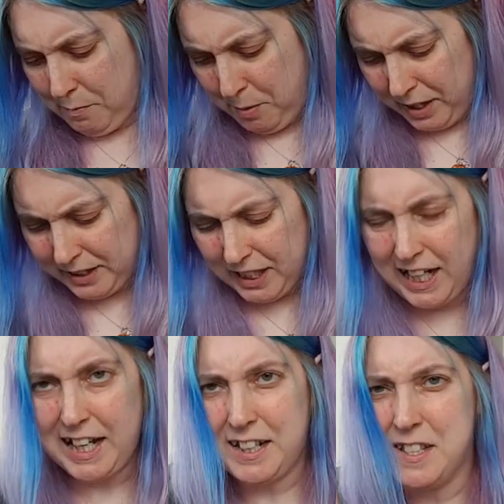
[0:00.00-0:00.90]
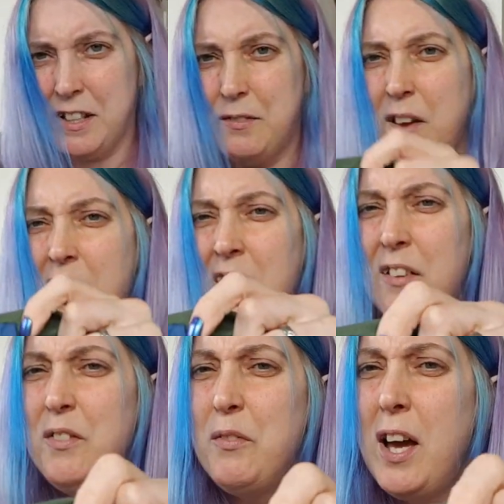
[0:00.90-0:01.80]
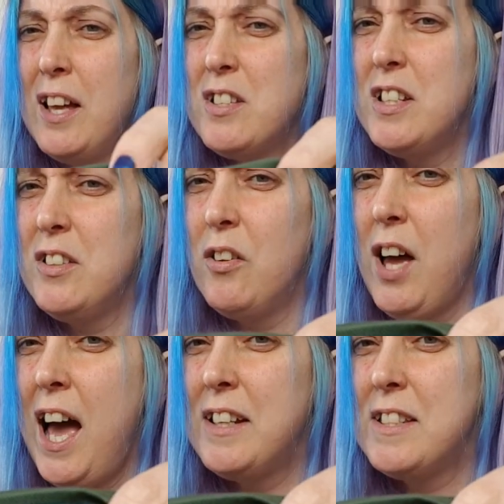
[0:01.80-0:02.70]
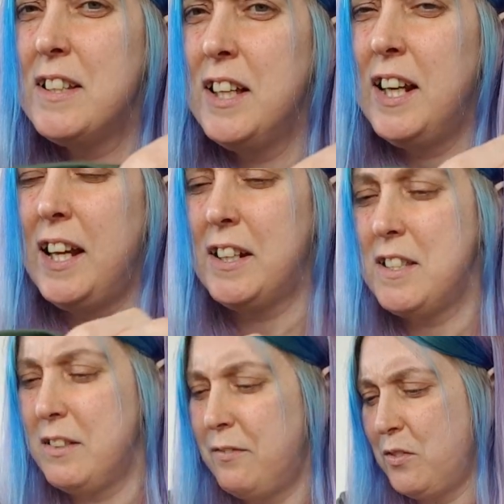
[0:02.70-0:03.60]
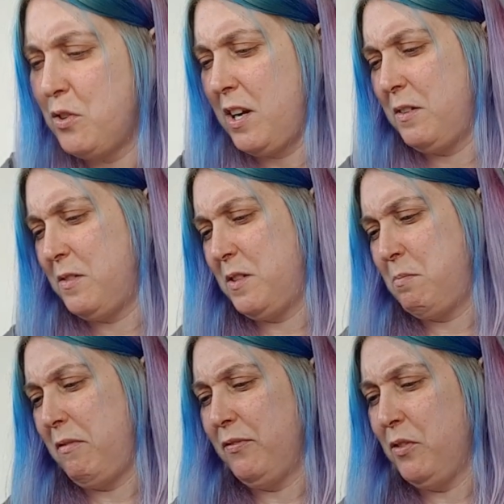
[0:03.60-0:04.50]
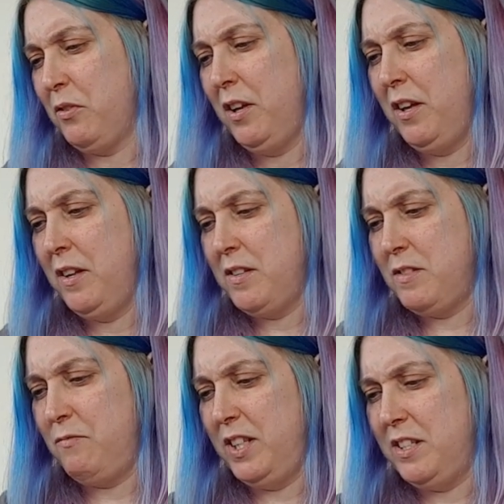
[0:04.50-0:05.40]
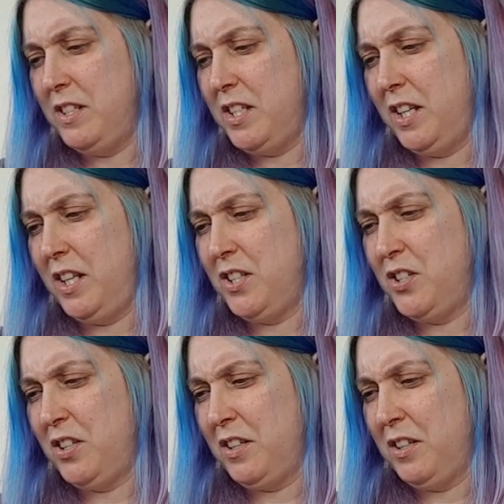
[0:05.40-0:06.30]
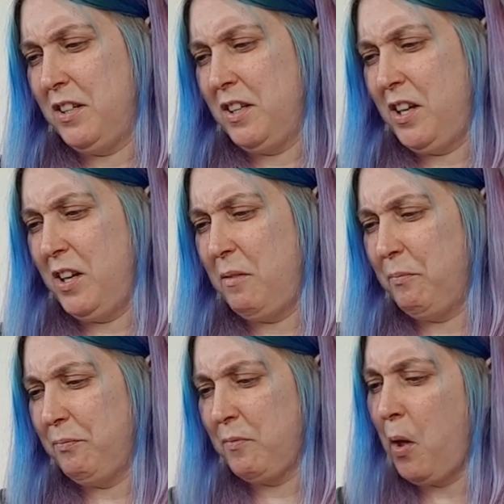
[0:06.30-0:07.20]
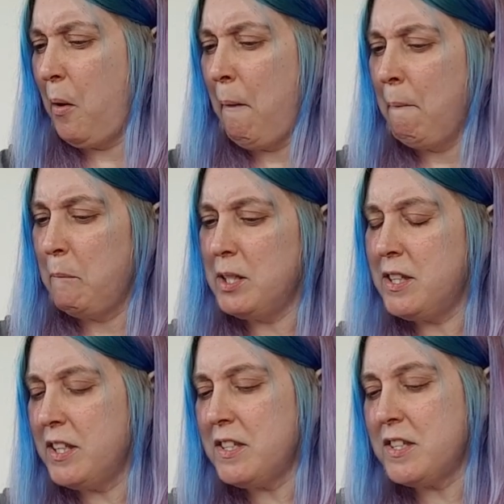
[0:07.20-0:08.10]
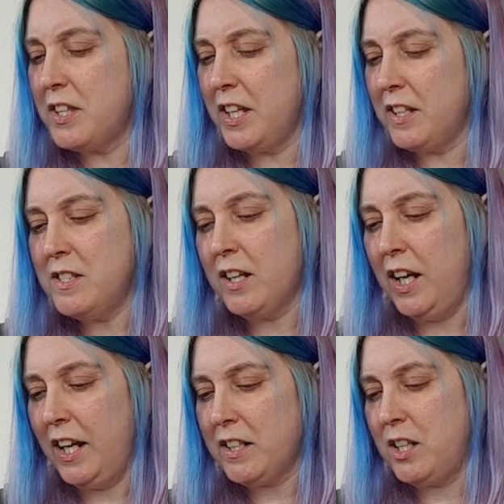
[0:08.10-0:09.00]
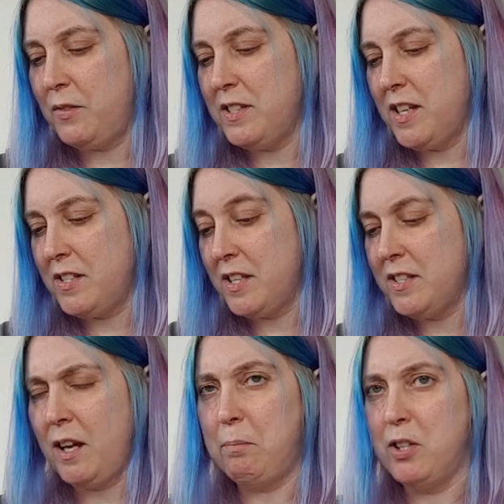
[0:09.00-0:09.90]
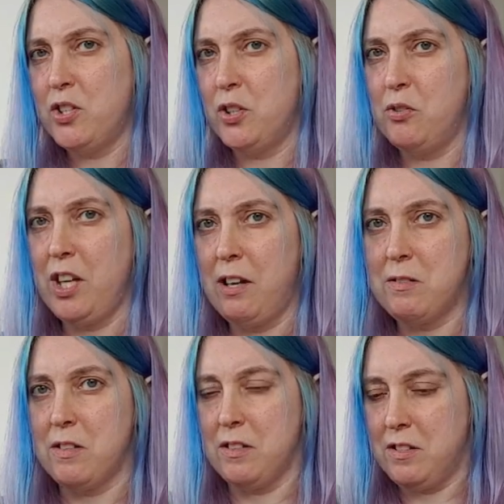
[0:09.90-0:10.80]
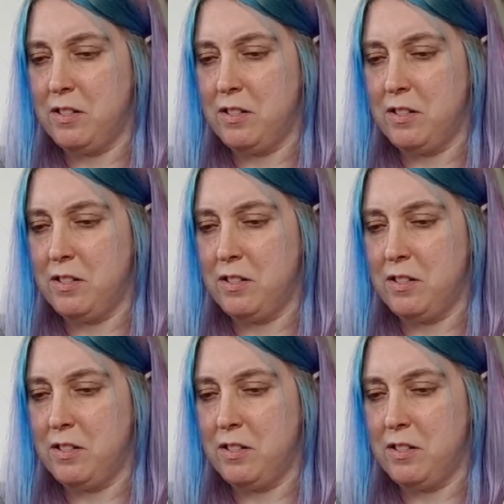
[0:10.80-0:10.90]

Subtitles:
by Collective. Never actually had Collective trousers before. Vintage. You see, this is the thing, it's Collective. It says established 2000,